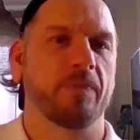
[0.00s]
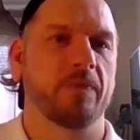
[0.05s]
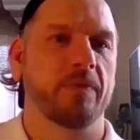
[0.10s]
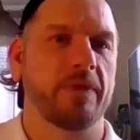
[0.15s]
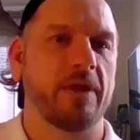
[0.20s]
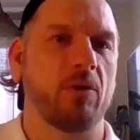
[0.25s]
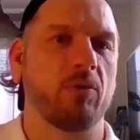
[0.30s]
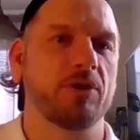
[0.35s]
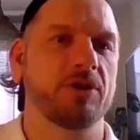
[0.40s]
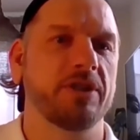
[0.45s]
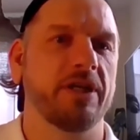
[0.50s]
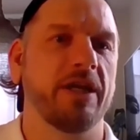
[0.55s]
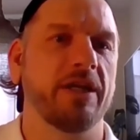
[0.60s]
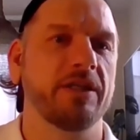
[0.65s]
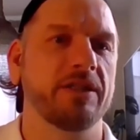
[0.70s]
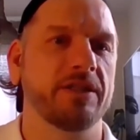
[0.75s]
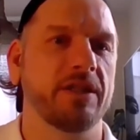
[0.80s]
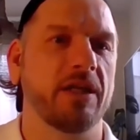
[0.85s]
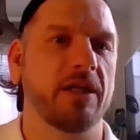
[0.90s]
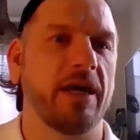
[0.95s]
That would
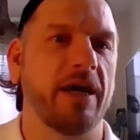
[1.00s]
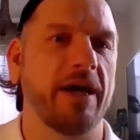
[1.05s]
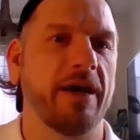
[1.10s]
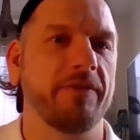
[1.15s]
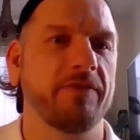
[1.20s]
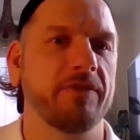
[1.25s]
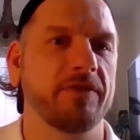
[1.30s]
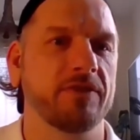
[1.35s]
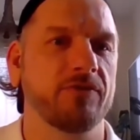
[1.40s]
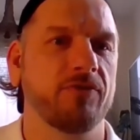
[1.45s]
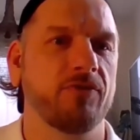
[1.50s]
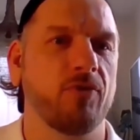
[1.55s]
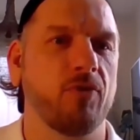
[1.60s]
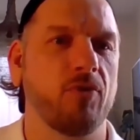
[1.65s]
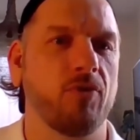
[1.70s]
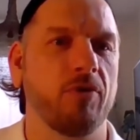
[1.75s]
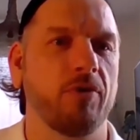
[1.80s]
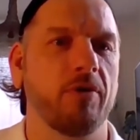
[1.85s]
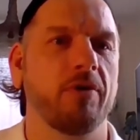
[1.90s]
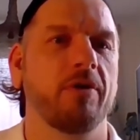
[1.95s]
change the lives
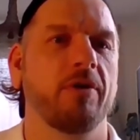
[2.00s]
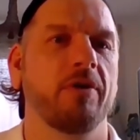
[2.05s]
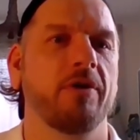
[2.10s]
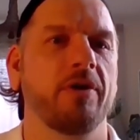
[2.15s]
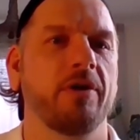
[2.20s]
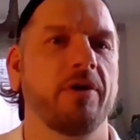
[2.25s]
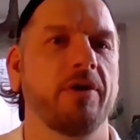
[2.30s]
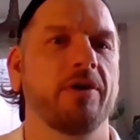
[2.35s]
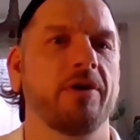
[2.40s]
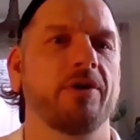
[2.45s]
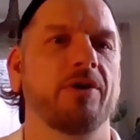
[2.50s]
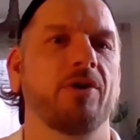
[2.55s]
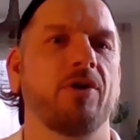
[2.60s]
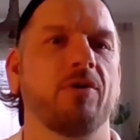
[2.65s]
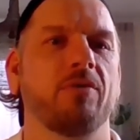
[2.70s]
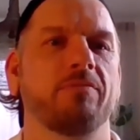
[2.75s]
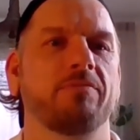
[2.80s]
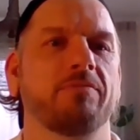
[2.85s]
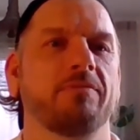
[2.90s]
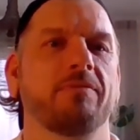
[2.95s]
for,
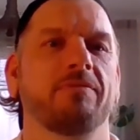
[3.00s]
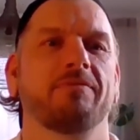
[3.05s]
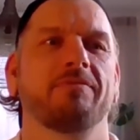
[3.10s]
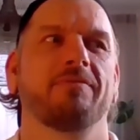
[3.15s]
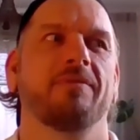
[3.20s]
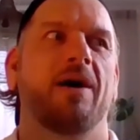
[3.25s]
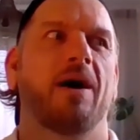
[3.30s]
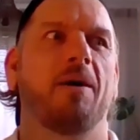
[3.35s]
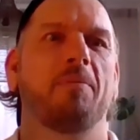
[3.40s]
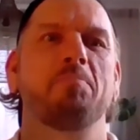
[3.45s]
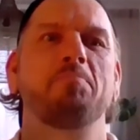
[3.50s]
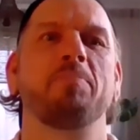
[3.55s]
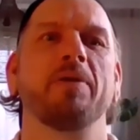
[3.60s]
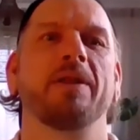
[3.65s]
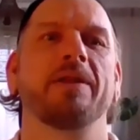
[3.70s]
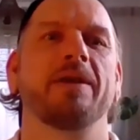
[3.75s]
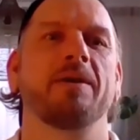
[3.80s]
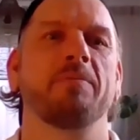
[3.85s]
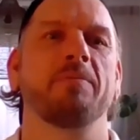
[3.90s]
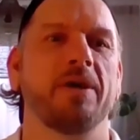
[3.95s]
1
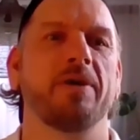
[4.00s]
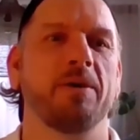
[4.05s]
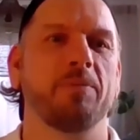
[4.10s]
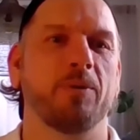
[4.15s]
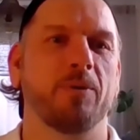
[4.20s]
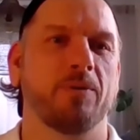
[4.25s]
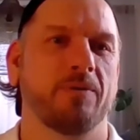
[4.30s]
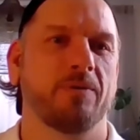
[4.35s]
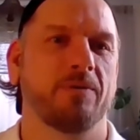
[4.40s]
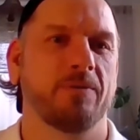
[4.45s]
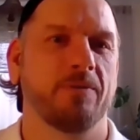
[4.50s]
billion people.